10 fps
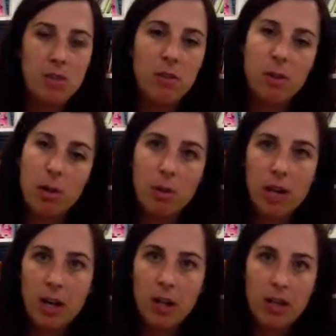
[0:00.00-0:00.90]
of a
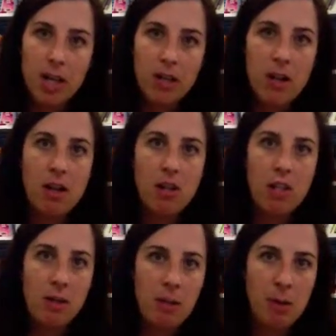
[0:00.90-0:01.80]
go-getter with
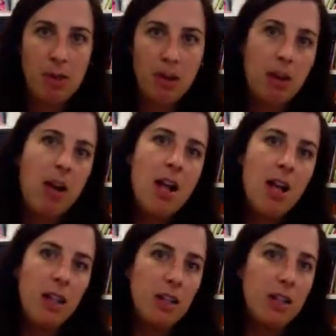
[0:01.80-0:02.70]
technology and maybe a
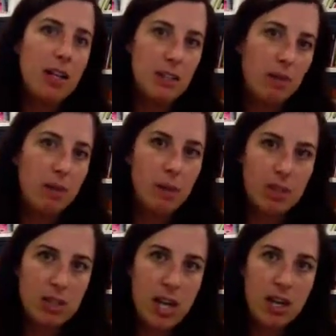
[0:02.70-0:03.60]
little less of a
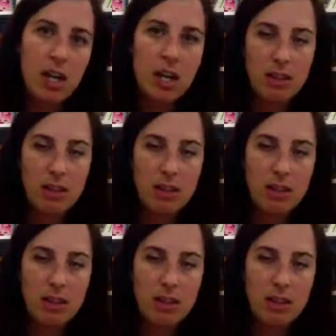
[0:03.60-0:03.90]
risk taker.